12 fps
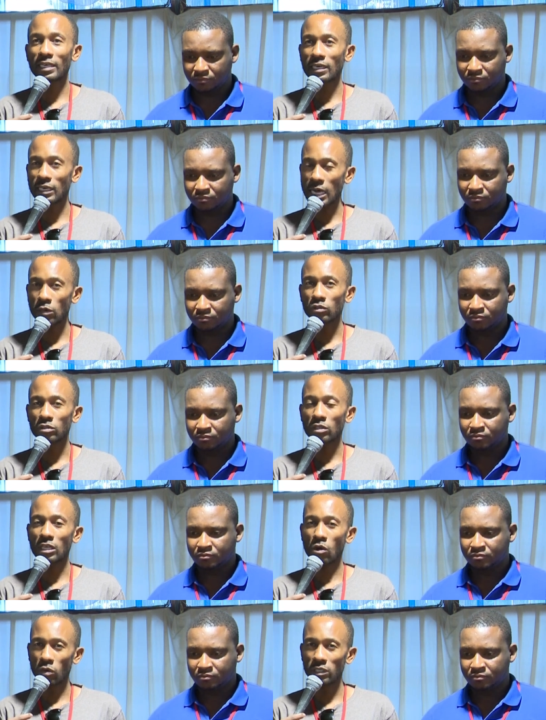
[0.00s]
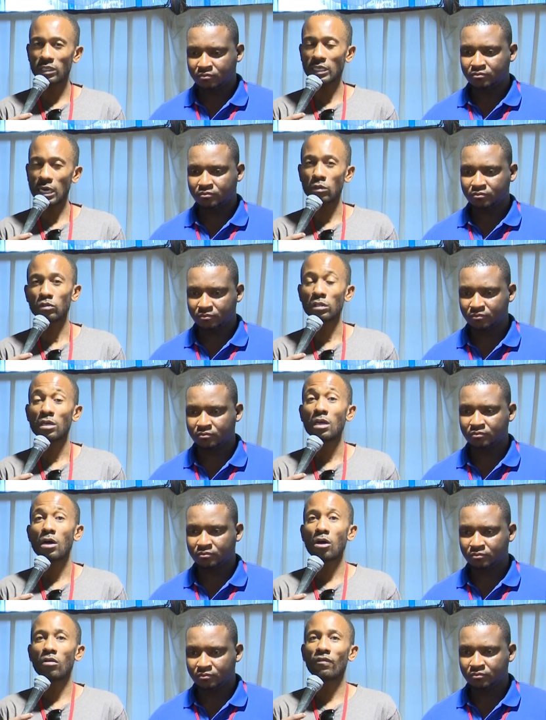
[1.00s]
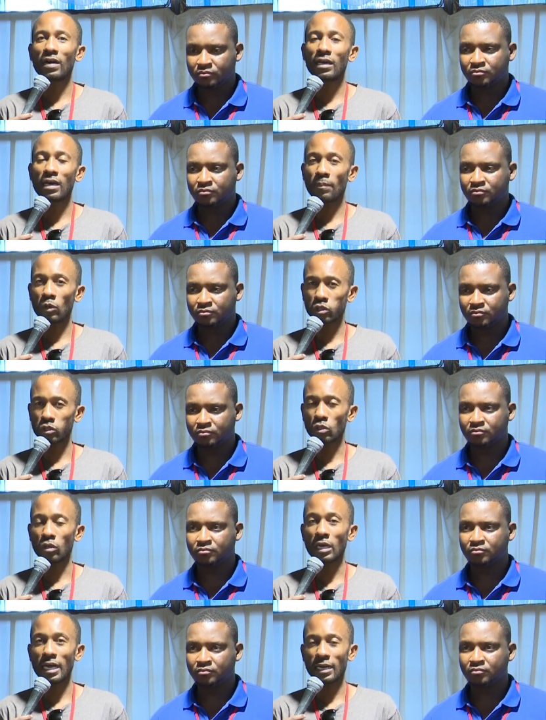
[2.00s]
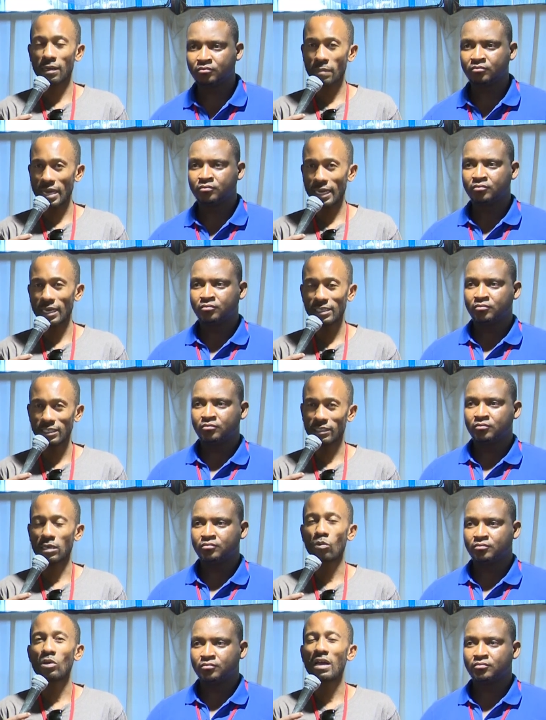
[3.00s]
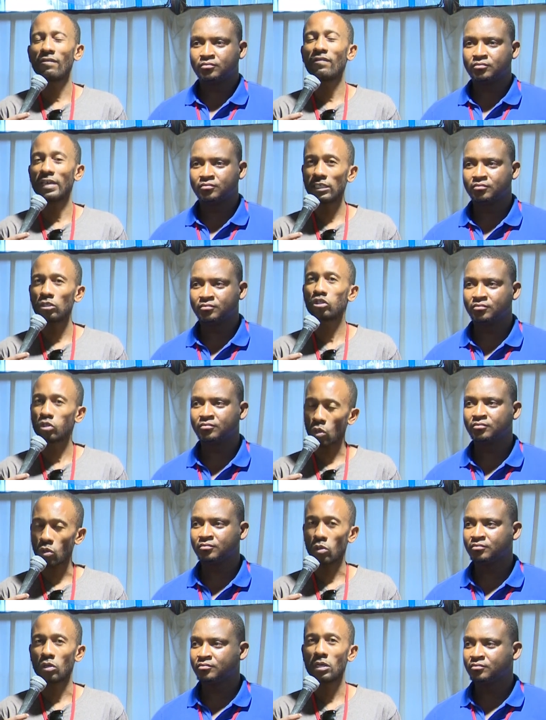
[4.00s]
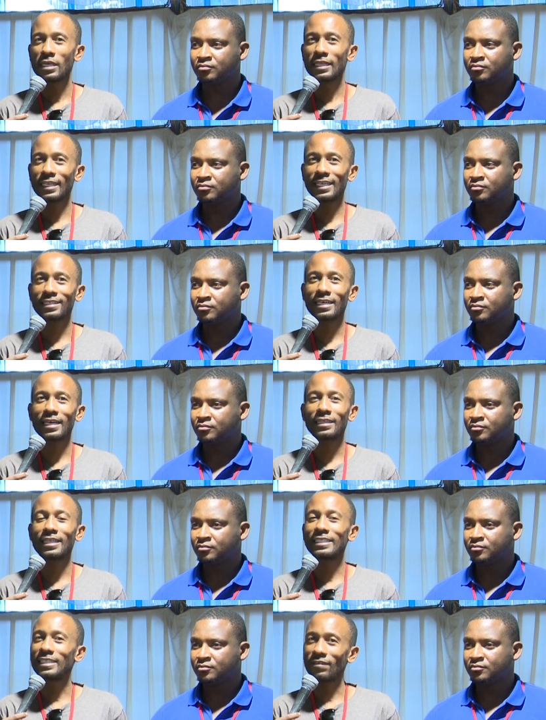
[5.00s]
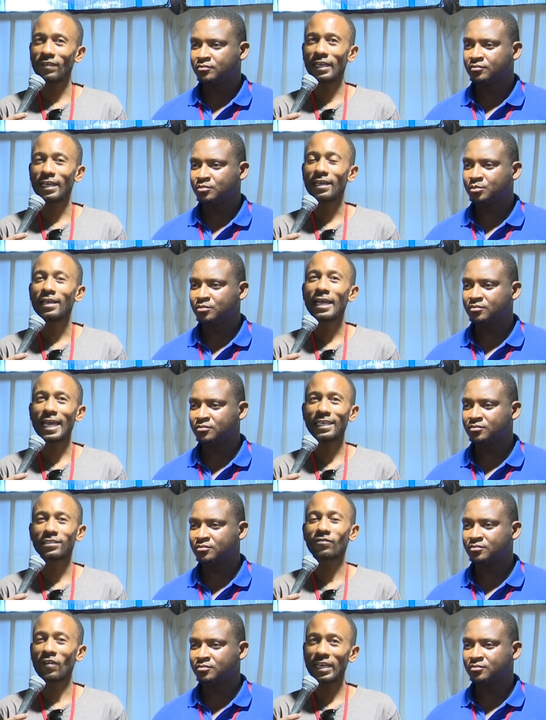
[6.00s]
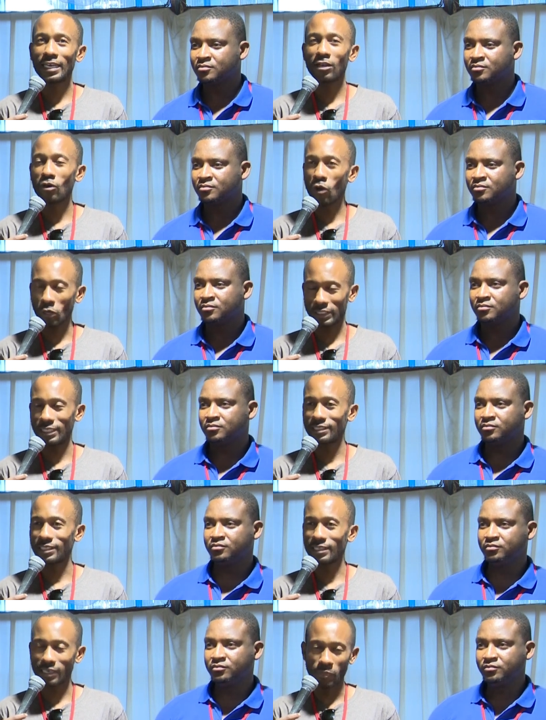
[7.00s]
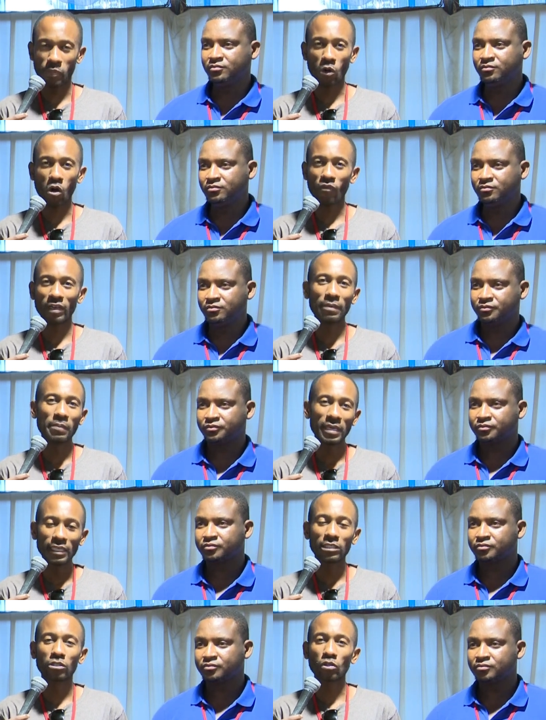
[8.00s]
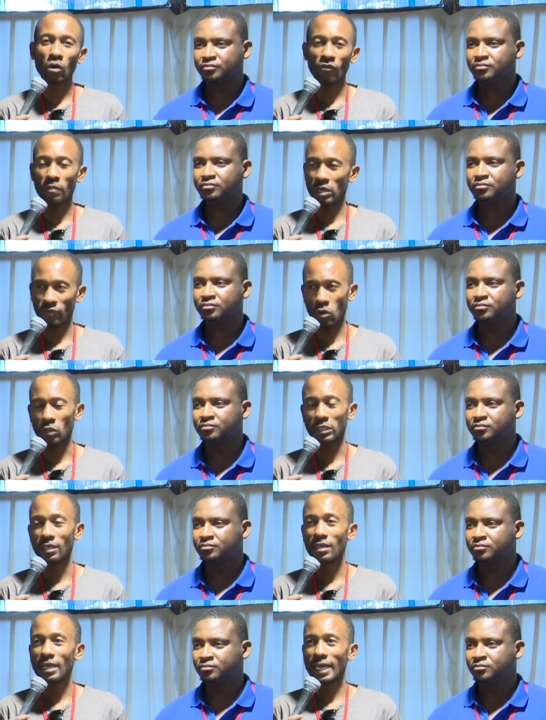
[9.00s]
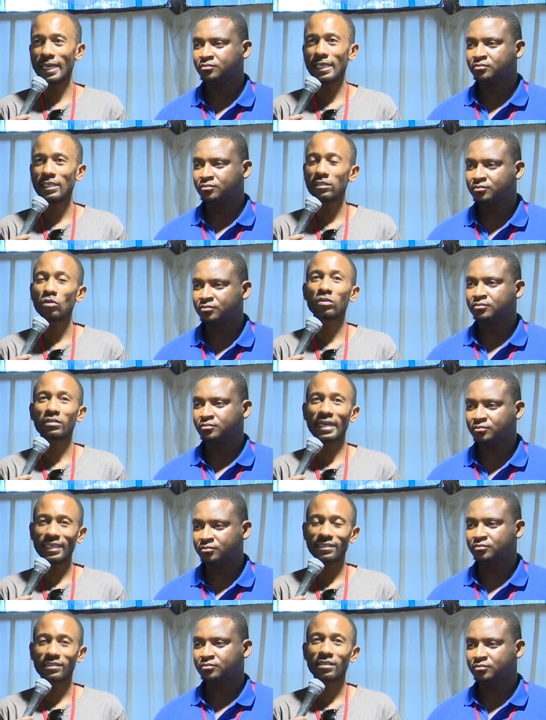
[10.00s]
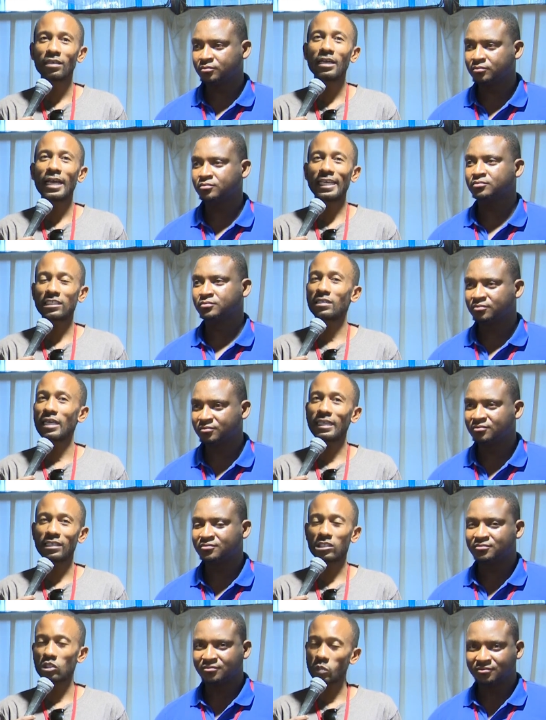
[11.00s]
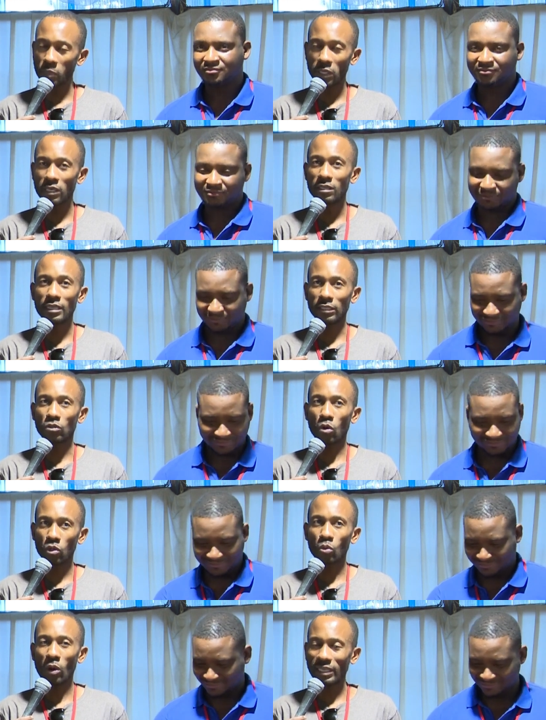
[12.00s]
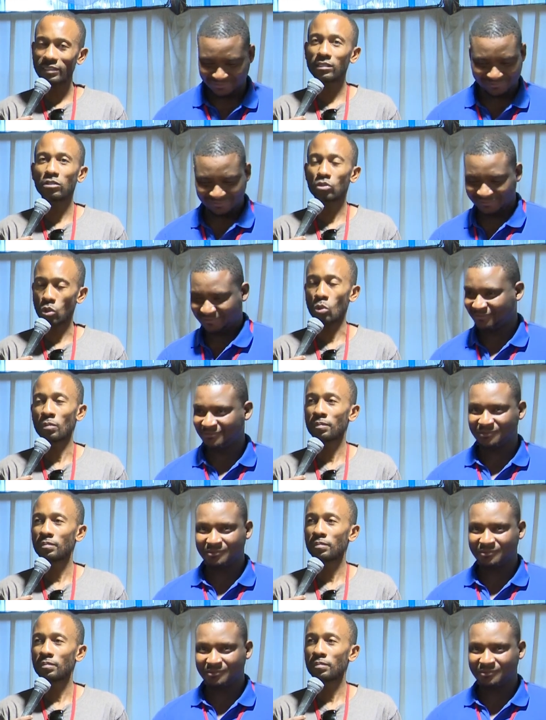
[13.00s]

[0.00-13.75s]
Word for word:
Speaker 1: the grounds, the holy ground of Apostle uh, Makananisa, we are very sure that the devil has finally lost his grip over the ministry of men of God, and it will rise as, at the speed that God wants it to.